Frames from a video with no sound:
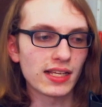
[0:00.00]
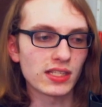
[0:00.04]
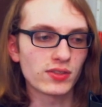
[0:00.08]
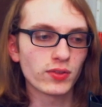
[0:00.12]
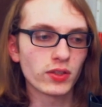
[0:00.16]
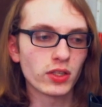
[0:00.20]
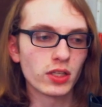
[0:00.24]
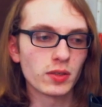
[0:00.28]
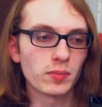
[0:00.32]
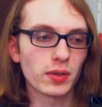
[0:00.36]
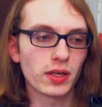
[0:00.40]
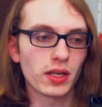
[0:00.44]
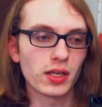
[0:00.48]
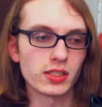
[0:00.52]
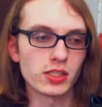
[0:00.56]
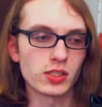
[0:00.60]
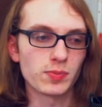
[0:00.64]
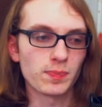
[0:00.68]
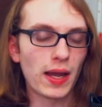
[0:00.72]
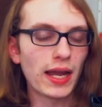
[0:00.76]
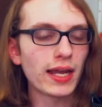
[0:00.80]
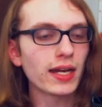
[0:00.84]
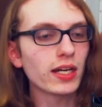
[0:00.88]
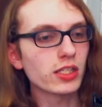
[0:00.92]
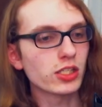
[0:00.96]
villain because
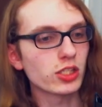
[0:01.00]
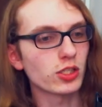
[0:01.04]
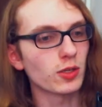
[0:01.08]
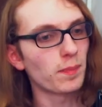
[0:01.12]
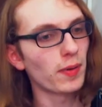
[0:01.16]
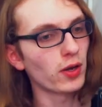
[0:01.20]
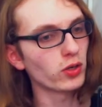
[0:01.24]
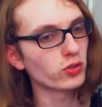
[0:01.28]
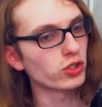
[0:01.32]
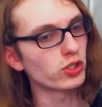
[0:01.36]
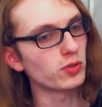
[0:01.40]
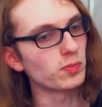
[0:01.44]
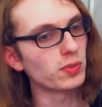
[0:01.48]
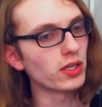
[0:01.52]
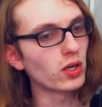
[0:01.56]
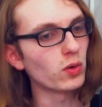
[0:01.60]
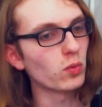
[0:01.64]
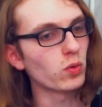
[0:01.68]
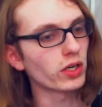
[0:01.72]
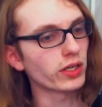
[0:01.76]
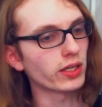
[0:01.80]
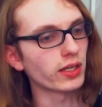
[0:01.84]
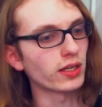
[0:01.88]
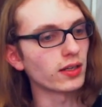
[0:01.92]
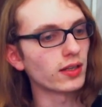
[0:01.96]
Spidey's supposed to be a
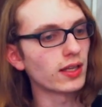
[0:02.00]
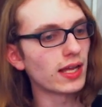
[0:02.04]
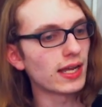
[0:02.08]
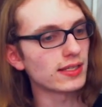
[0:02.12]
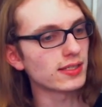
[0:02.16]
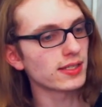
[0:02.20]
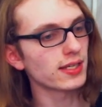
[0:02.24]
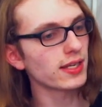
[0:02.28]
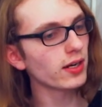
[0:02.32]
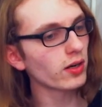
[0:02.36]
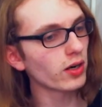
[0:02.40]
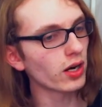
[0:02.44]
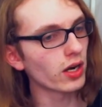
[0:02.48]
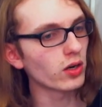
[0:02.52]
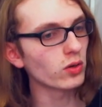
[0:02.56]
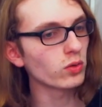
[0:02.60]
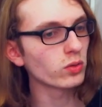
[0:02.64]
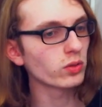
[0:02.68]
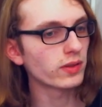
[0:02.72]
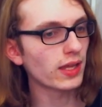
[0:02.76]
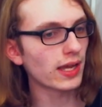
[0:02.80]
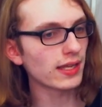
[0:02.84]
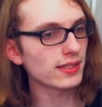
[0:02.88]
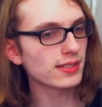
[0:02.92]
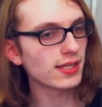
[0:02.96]
working class hero.
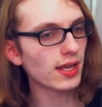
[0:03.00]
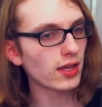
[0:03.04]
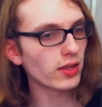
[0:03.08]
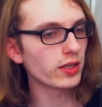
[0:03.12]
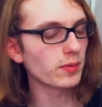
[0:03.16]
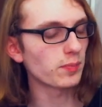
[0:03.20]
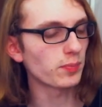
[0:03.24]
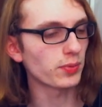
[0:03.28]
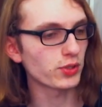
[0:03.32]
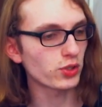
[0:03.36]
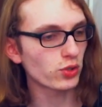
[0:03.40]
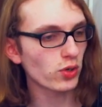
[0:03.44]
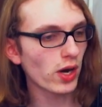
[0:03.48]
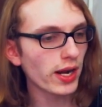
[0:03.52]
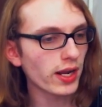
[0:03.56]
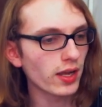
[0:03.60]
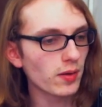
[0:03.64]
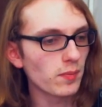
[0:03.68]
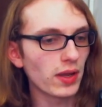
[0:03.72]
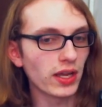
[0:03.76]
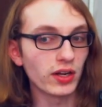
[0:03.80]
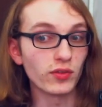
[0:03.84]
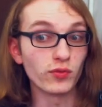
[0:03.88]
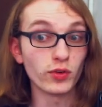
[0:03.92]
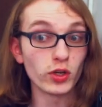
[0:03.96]
That's how they portray him.
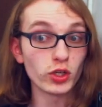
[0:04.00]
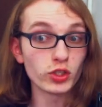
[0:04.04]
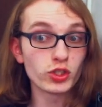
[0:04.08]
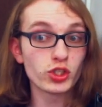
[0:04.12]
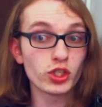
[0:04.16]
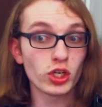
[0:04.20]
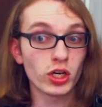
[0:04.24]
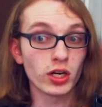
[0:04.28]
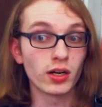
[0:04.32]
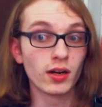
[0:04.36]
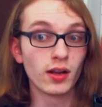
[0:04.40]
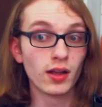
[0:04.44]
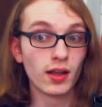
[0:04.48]
And Vulture,